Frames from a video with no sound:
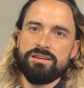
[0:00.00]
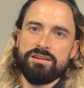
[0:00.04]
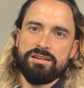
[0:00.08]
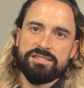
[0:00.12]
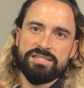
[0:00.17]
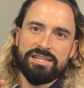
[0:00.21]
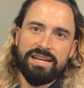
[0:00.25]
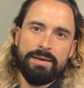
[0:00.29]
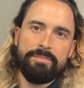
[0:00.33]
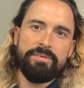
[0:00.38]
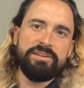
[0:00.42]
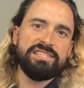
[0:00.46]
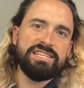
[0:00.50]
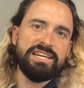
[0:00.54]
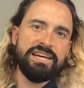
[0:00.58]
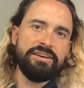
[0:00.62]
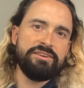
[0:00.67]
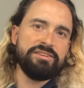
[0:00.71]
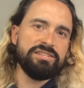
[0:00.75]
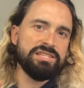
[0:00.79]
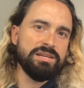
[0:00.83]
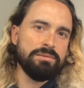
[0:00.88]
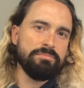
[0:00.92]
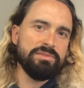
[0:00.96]
So let me tell
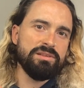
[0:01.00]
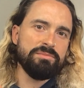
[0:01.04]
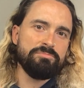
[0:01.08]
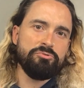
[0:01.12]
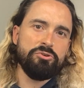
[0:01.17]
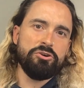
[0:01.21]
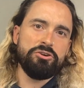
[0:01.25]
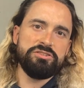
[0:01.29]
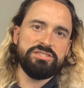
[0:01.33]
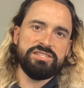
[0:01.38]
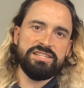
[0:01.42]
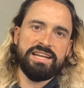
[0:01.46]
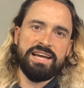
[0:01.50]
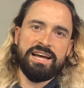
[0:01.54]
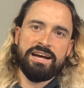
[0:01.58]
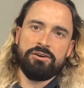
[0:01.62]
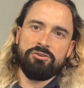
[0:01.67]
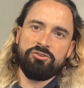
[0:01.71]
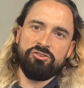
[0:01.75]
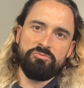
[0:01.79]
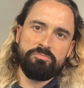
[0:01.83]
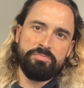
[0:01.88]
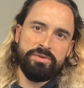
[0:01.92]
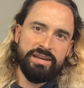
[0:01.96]
you some of the pros now
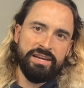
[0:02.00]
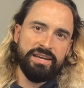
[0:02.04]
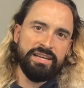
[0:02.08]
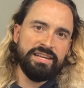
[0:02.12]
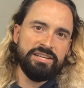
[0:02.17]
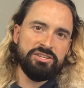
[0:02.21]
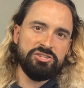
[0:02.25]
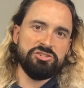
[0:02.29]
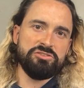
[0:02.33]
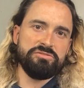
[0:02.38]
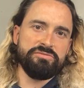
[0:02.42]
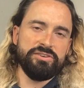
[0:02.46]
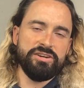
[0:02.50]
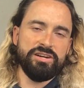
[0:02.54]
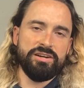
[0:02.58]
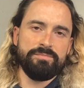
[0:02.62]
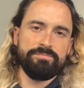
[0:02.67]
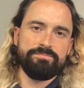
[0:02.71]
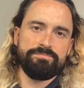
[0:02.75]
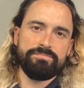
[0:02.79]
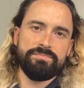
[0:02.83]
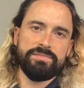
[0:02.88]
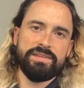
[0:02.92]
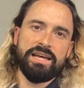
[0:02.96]
of being an introvert,
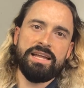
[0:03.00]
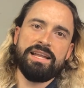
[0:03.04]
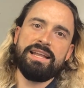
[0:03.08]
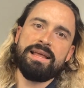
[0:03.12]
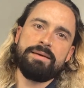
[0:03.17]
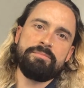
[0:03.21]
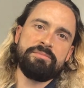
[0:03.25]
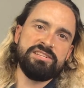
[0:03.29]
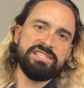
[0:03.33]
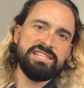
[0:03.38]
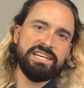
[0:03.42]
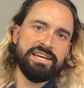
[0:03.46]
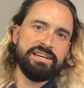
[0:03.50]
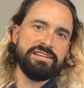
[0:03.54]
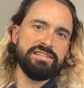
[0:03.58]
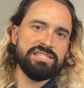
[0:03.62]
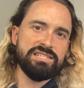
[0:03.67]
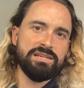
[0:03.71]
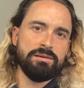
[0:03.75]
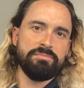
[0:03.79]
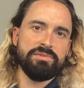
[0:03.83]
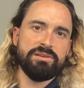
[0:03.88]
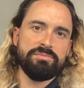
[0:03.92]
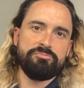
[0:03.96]
and let me tell you
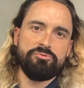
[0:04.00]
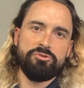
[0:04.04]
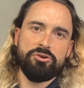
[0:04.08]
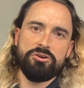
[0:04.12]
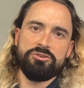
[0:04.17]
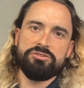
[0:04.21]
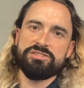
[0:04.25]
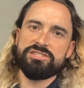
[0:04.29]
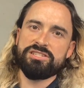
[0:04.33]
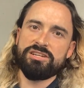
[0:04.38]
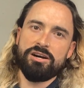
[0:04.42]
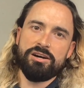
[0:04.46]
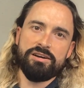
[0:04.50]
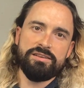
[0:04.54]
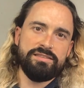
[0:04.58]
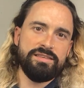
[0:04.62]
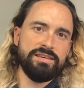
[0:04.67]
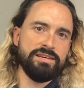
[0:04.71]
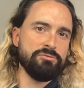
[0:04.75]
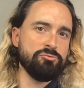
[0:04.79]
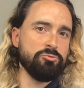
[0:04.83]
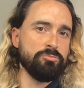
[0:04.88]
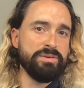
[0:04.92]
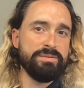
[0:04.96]
some of the pros that I
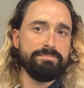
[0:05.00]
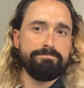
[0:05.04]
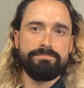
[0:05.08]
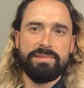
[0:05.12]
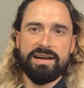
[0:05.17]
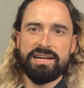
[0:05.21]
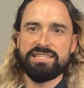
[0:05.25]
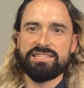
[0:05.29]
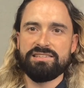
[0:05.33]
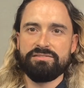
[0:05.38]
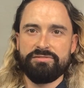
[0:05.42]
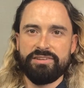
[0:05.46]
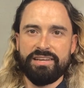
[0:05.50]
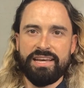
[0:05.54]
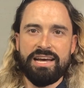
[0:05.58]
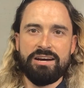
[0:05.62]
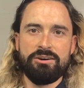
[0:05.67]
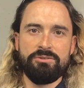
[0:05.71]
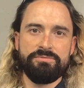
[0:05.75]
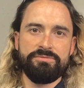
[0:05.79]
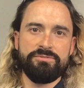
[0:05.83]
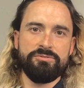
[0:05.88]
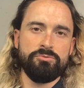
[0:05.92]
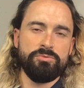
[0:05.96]
think will be massively
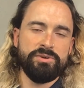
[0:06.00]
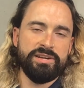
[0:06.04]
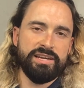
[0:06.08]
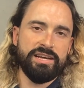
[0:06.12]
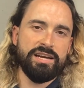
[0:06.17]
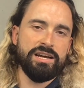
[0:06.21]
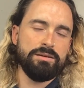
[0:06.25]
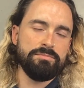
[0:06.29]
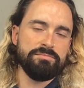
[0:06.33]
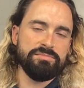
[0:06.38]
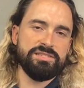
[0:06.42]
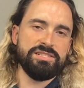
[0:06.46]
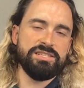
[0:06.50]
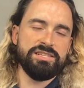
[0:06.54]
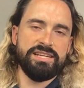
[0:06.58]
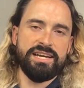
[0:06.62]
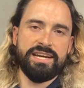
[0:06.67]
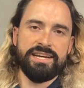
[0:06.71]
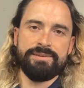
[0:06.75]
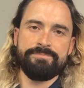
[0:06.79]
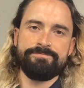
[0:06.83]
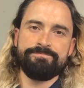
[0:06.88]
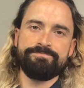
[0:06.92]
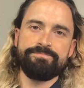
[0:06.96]
helpful when it comes to
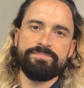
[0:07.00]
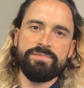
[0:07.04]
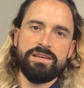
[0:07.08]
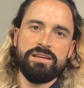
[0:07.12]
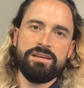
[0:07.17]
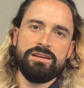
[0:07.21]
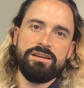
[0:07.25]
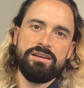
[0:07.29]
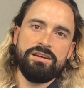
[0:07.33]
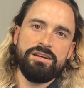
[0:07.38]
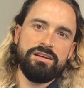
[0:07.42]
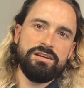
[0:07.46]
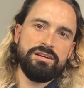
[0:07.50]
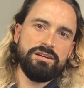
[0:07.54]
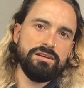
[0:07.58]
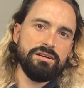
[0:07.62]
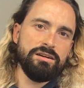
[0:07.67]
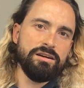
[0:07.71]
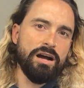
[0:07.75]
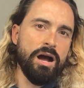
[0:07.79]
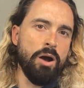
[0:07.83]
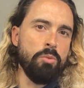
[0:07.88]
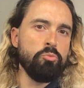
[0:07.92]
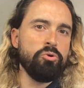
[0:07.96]
date.
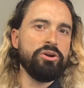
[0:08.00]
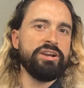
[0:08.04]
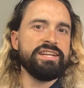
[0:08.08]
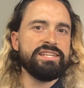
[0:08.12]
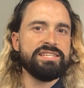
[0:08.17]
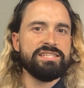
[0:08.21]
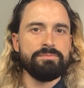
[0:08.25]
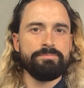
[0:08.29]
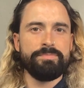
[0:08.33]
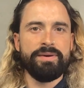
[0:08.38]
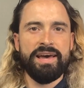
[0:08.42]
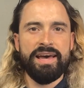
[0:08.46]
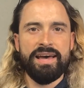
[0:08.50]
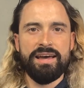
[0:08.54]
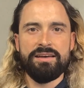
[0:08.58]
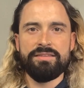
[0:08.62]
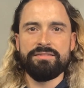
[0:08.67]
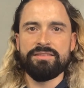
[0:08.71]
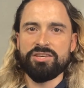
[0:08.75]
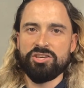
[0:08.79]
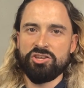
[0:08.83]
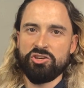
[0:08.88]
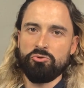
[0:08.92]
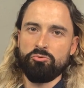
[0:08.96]
I'm willing to bet
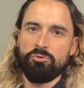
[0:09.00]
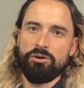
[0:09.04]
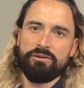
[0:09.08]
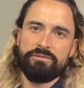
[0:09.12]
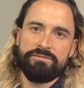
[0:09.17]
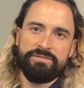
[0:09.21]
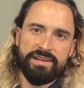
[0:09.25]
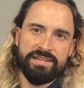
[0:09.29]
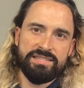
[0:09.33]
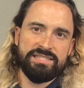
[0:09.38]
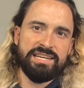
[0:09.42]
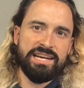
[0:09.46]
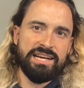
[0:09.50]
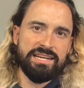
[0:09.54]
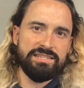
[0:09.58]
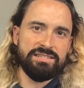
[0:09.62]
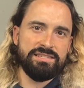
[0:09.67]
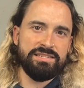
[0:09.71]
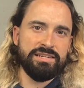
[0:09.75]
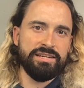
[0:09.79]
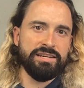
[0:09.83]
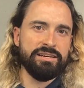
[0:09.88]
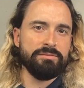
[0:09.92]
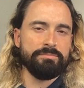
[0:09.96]
that you are
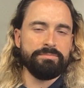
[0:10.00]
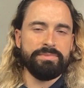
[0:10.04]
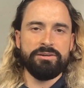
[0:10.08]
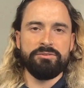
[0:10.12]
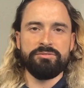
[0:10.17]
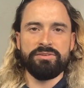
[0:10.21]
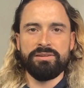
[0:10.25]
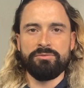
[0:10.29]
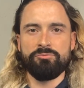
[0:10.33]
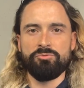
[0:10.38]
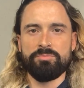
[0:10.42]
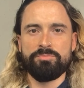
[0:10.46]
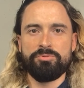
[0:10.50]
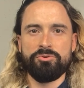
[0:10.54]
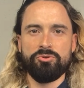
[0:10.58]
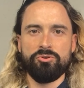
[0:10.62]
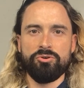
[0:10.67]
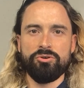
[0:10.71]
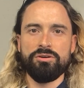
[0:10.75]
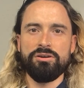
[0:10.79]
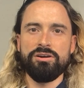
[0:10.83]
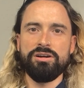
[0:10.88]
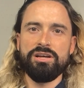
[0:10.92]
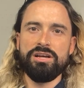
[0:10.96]
fantastic at building
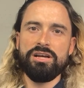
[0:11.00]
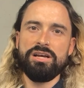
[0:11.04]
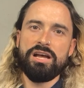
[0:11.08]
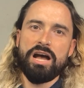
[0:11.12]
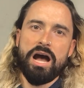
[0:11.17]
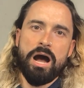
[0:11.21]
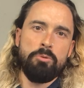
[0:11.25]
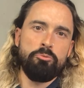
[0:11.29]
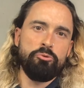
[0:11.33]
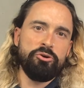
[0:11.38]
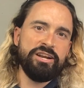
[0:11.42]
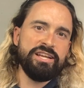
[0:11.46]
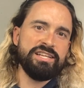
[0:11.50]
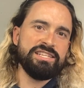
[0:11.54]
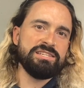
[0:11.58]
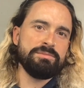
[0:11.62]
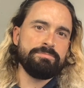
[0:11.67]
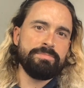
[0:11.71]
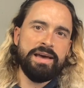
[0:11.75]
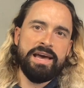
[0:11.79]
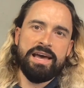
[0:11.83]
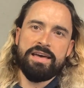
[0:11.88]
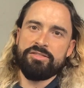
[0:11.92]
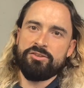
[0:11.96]
rapport. I'm willing to
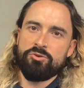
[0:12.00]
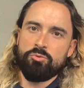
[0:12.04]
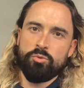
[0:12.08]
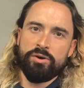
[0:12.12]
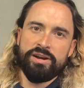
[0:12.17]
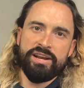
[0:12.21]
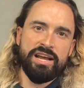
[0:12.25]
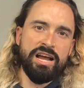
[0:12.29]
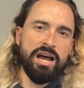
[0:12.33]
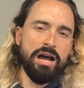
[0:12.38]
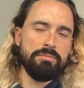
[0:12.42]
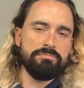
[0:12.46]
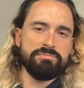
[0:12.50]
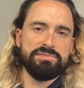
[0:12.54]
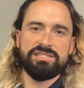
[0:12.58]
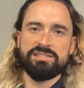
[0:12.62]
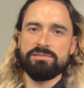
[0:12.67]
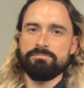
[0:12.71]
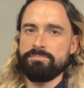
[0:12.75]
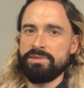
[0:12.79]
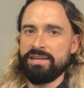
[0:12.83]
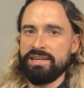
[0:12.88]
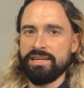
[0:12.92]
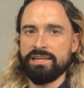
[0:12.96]
bet that when it comes
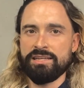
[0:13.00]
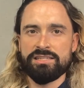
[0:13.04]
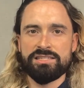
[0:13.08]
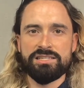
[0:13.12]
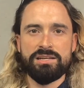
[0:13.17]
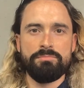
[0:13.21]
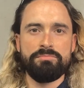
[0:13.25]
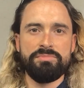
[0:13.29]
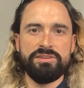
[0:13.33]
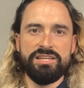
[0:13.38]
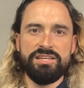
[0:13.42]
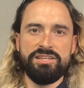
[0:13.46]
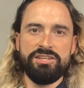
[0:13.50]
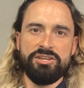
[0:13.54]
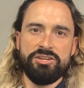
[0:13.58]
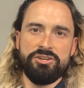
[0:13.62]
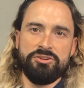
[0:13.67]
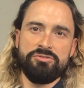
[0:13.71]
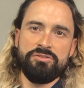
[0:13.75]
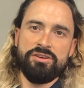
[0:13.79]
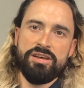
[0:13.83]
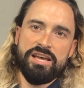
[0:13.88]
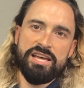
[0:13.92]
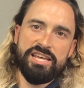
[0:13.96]
to meeting somebody
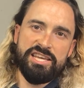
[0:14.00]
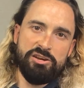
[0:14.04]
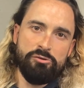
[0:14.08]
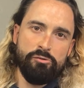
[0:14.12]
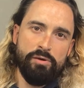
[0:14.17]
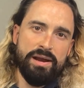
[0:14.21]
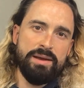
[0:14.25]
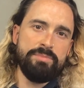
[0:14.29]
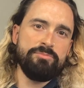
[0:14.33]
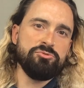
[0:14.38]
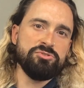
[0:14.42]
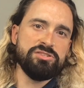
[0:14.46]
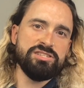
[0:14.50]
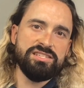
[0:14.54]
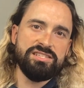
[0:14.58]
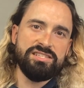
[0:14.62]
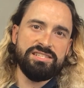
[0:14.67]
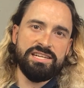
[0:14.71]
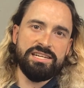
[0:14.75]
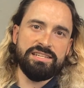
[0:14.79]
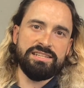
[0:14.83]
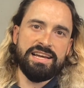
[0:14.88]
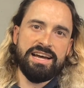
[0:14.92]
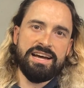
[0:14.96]
new, you're able to
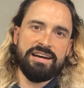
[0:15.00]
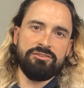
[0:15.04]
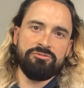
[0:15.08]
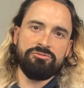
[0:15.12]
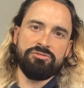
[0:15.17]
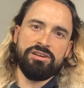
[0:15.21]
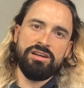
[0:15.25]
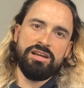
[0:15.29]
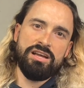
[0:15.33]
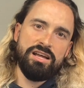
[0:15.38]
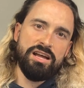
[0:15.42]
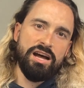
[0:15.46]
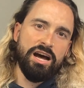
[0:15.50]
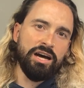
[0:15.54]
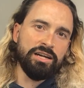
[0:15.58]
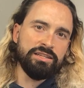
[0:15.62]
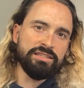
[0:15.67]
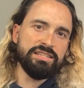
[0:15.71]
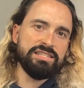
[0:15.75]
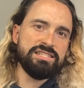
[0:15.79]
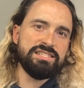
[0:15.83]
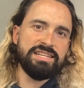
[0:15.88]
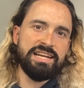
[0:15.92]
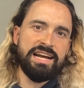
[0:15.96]
sit down,
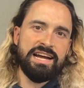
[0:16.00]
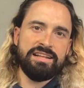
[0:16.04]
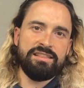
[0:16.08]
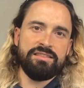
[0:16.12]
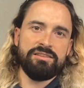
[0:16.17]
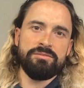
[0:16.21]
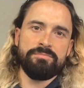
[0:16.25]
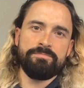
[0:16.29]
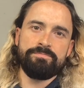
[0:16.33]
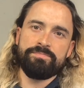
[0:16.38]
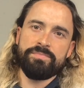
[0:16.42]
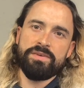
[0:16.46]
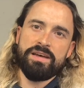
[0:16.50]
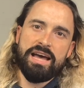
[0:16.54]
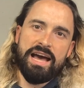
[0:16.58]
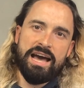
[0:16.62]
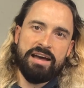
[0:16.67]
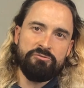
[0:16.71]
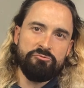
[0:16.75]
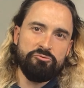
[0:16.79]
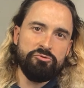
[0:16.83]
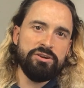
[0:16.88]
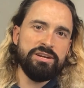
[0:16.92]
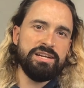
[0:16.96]
understand them,
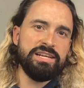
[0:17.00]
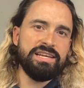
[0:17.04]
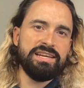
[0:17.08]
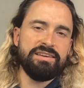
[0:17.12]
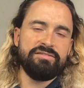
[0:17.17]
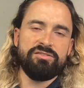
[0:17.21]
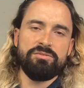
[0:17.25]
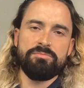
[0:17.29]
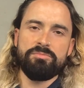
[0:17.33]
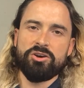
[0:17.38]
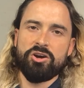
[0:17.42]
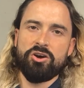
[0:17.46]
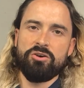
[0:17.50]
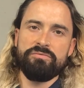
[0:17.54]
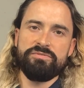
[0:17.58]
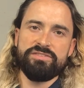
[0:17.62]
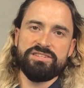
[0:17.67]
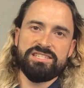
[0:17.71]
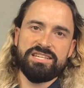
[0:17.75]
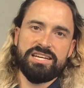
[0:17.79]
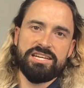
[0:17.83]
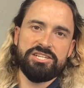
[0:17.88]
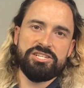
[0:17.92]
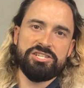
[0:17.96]
and really give them a
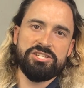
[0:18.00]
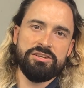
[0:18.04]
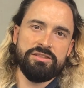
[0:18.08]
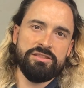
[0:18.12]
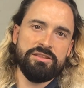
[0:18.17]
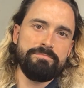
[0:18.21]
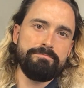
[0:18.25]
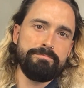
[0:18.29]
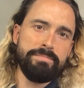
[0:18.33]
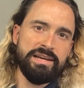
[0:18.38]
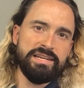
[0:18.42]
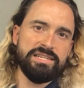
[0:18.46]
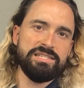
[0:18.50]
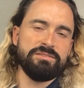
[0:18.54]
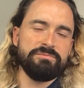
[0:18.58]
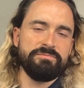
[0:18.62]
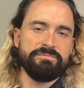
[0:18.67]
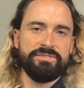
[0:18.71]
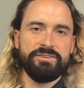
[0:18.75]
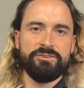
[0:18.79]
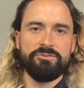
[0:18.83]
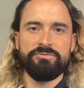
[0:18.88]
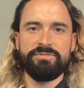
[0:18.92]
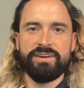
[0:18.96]
conversation that makes them
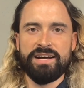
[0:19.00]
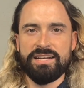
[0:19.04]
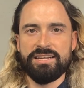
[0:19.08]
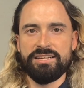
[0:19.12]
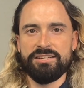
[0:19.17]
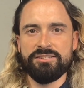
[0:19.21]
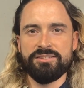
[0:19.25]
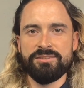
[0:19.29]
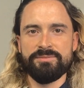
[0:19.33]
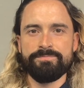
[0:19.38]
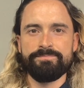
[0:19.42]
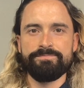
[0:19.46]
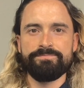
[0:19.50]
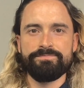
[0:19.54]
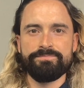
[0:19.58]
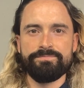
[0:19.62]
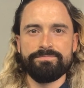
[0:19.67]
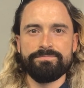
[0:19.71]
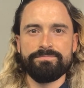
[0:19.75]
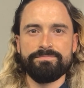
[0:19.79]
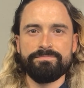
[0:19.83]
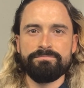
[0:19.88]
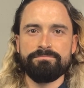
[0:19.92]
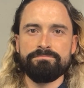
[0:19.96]
feel valued.
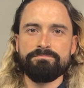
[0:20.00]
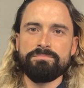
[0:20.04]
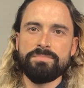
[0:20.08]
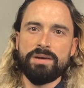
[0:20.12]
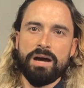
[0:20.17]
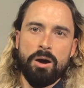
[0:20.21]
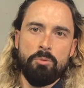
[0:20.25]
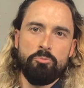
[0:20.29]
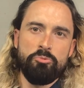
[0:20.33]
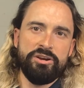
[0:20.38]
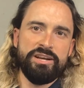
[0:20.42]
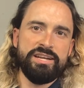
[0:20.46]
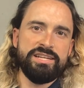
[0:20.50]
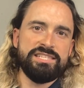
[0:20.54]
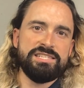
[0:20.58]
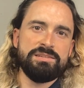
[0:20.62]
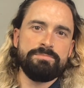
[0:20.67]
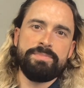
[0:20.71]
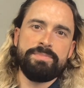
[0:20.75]
I'm willing to